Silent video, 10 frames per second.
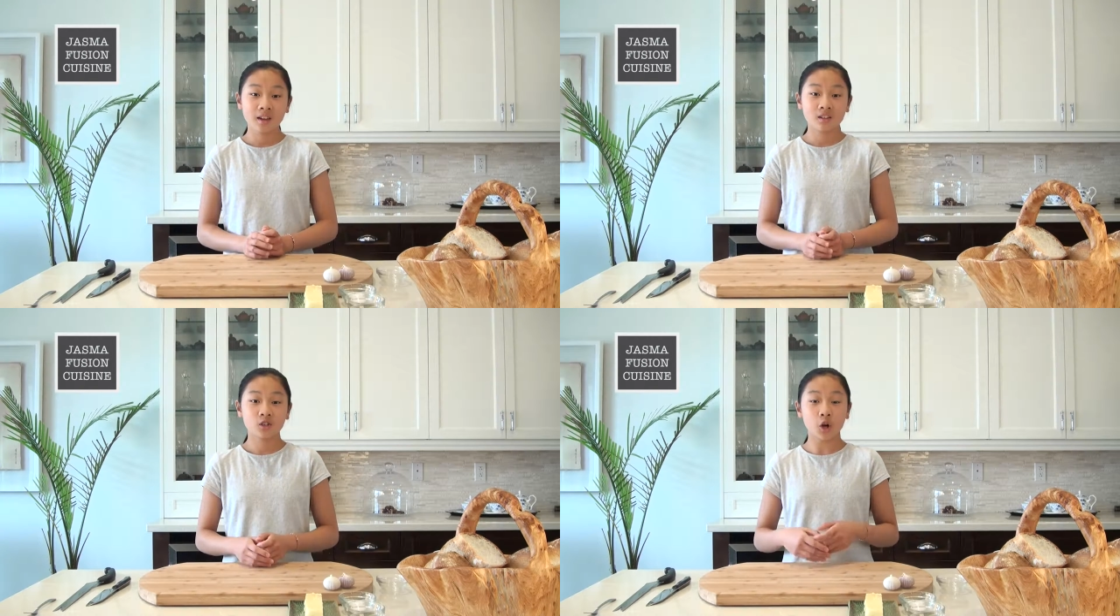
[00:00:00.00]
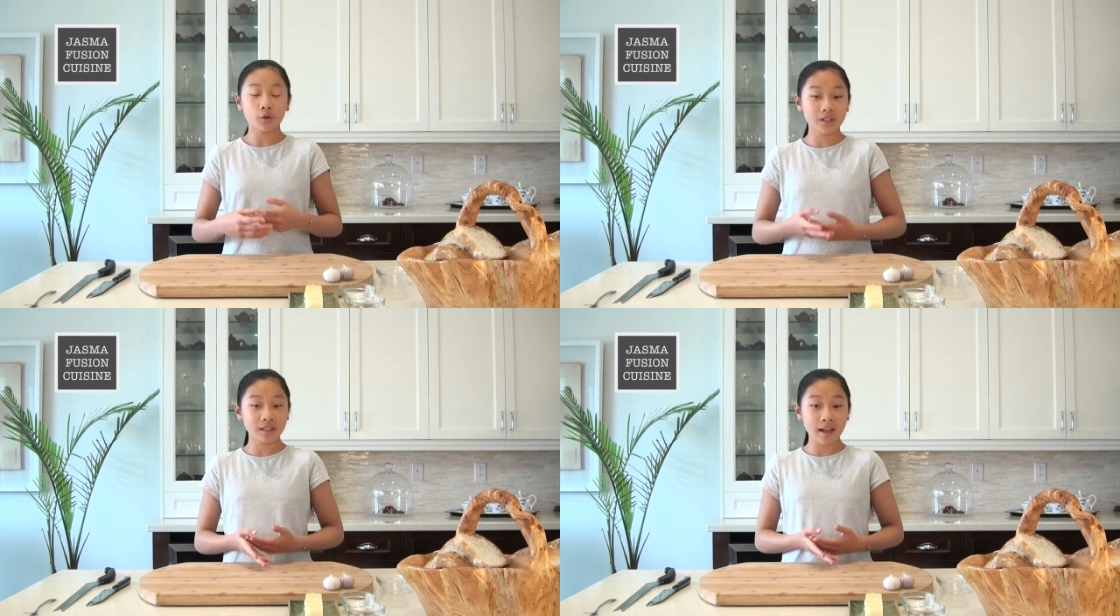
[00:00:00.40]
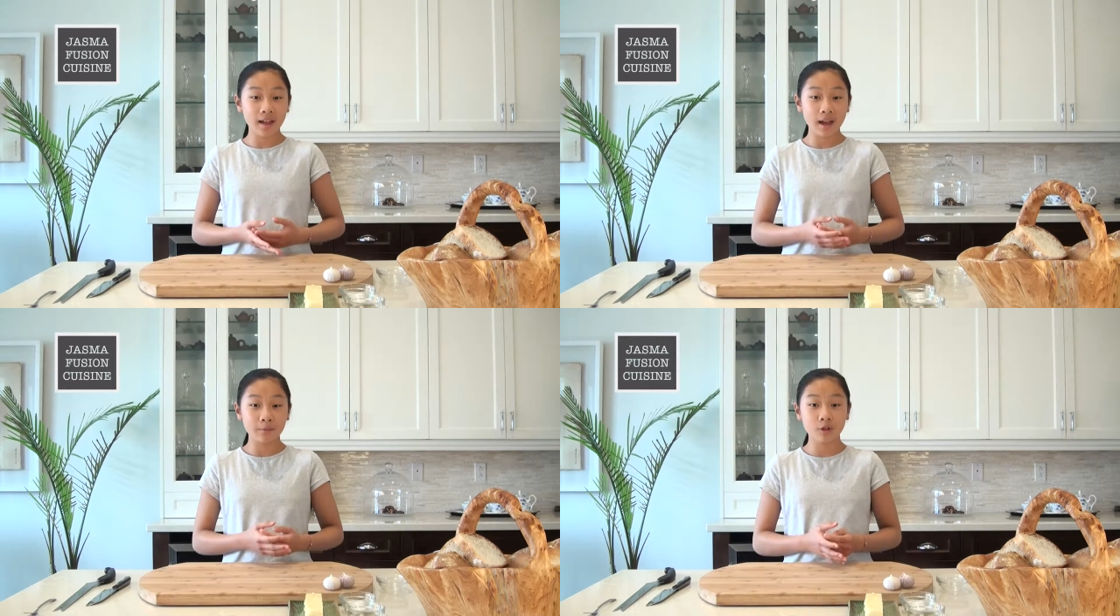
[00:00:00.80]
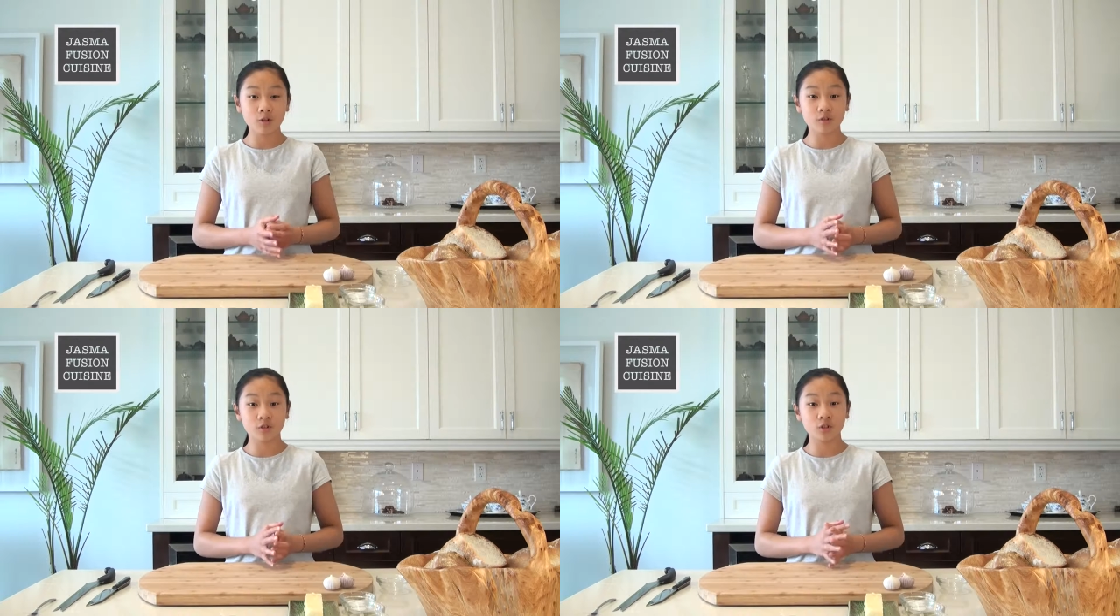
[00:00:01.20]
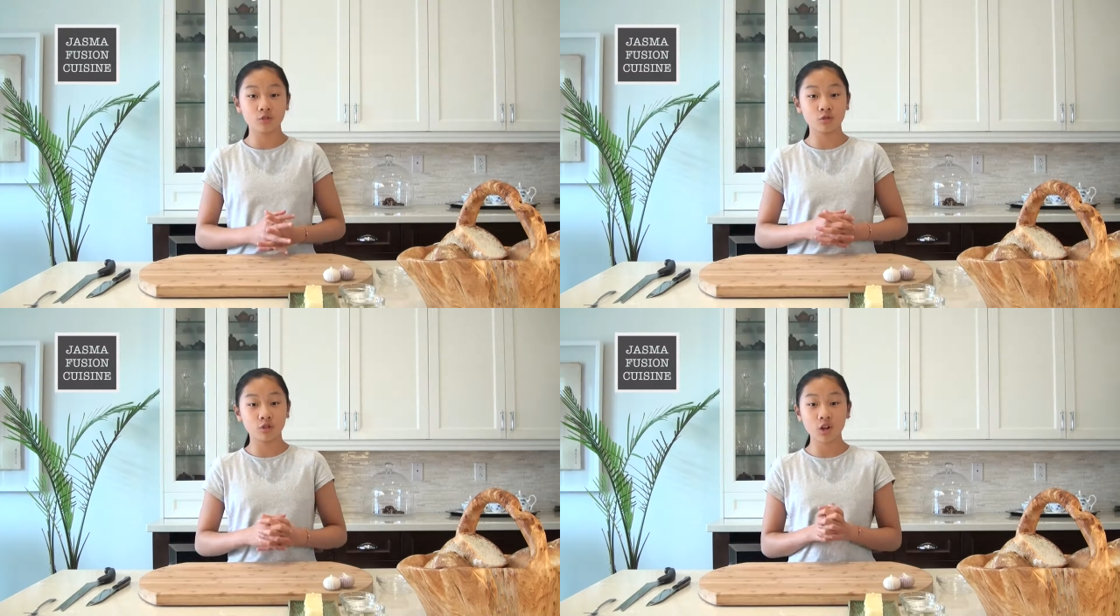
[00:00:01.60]
So today I'm going
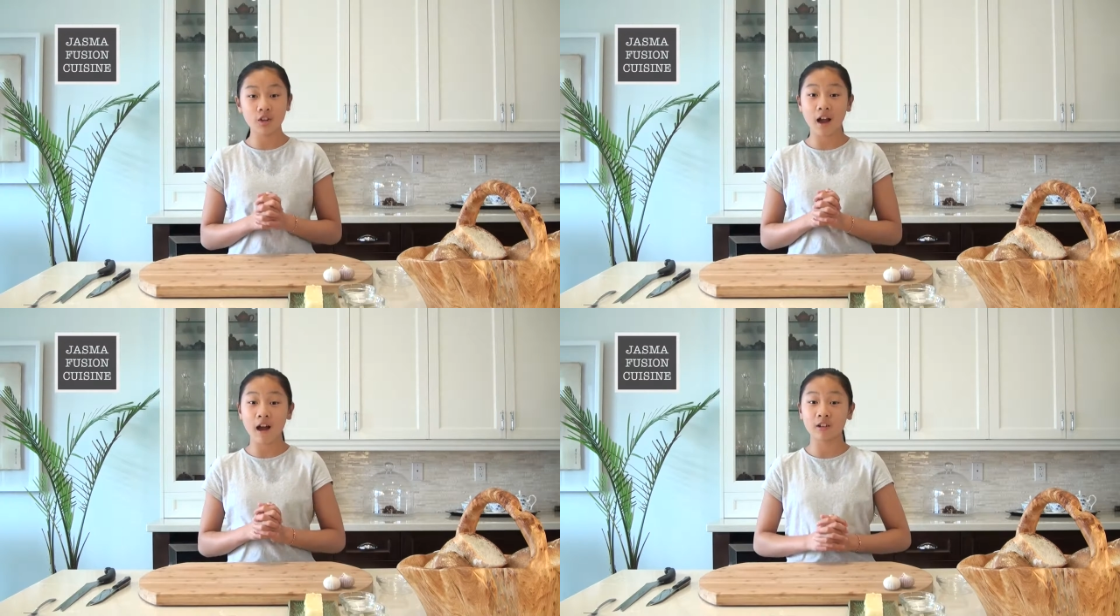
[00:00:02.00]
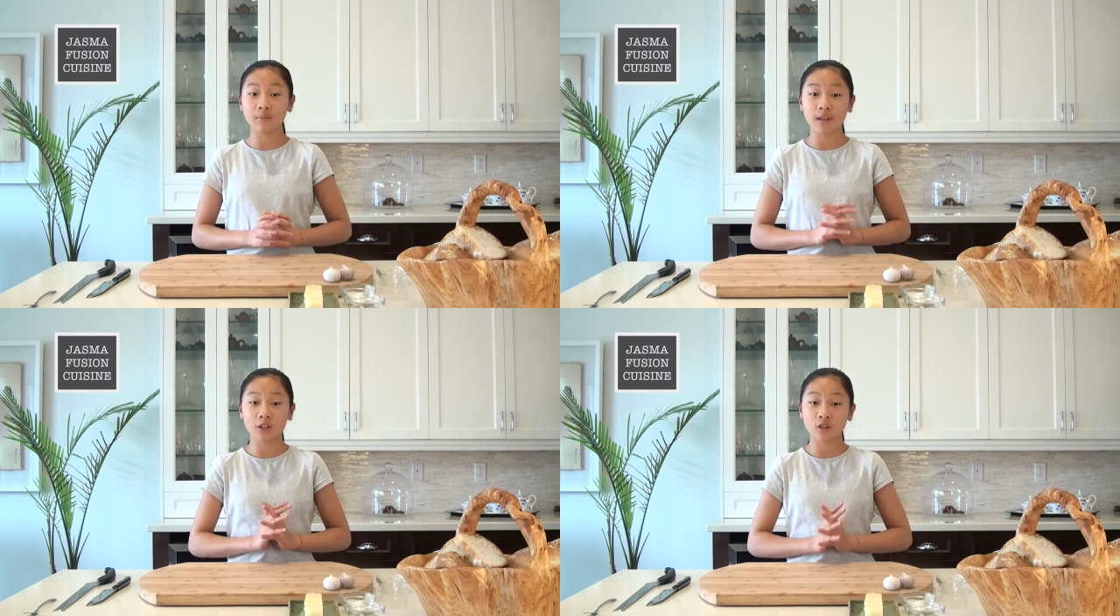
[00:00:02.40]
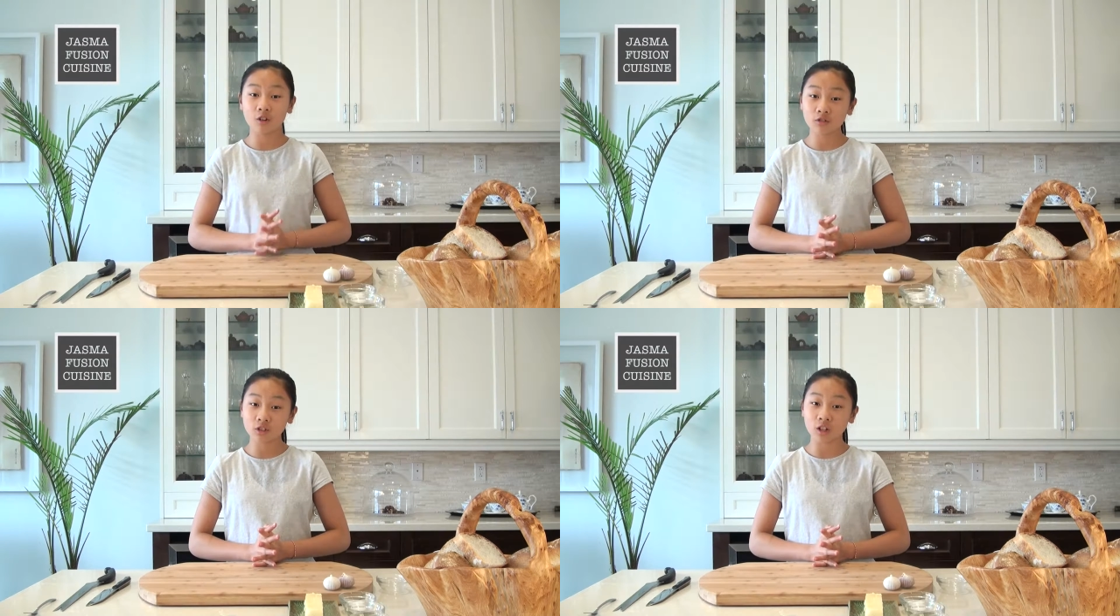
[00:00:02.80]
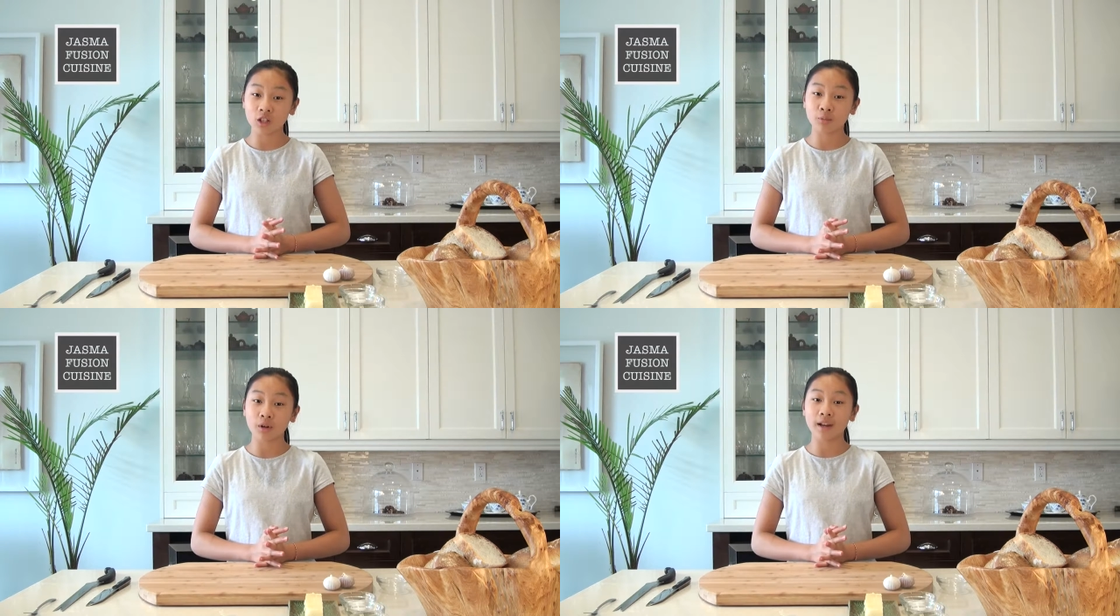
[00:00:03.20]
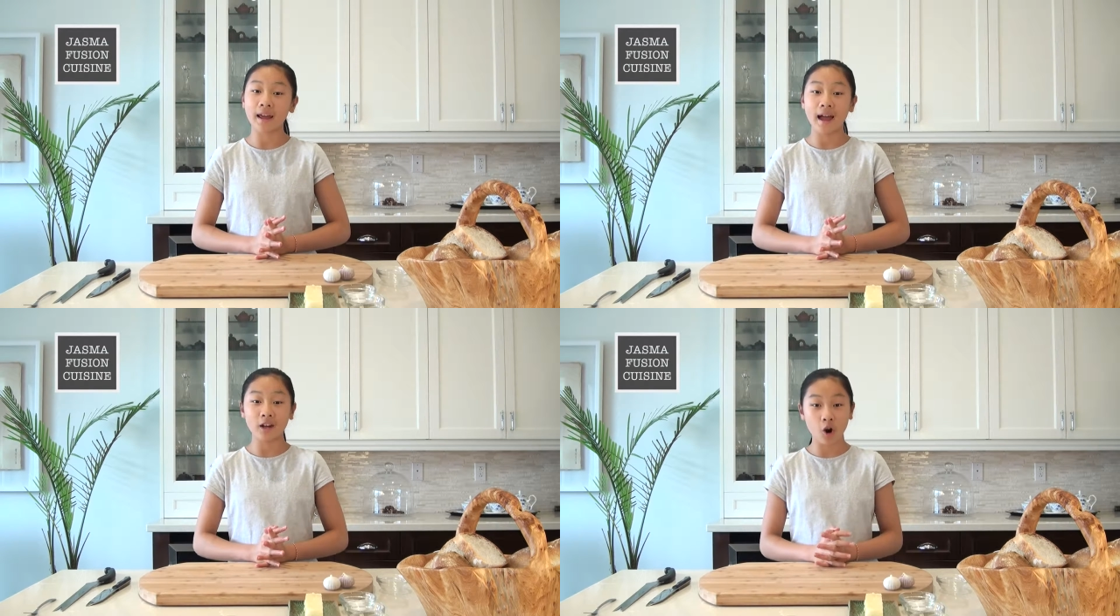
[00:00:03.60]
to show you how to make your own garlic bread
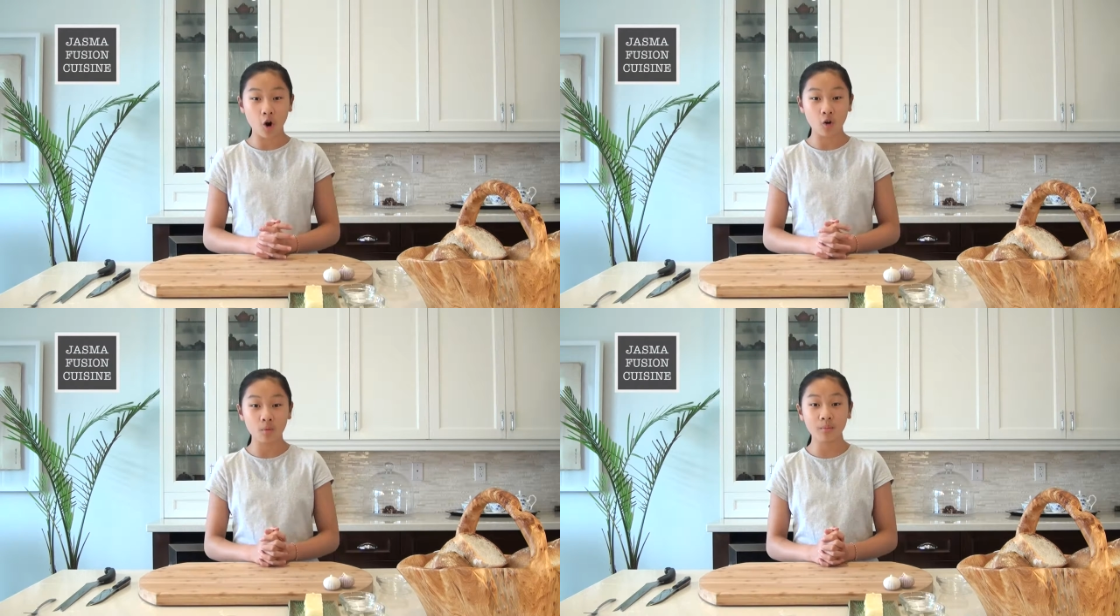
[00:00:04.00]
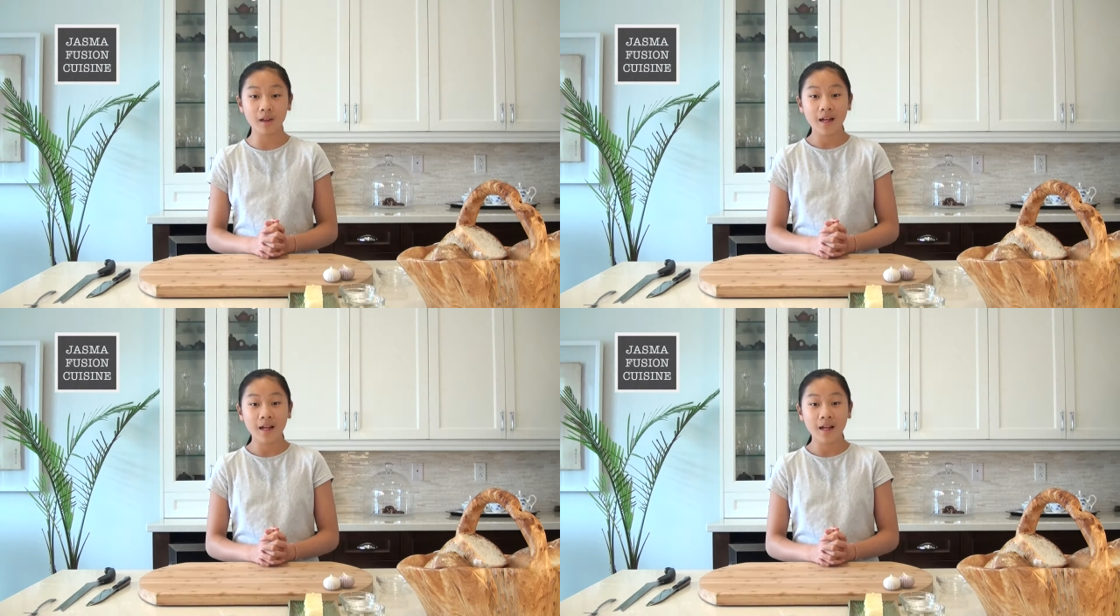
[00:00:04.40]
at home.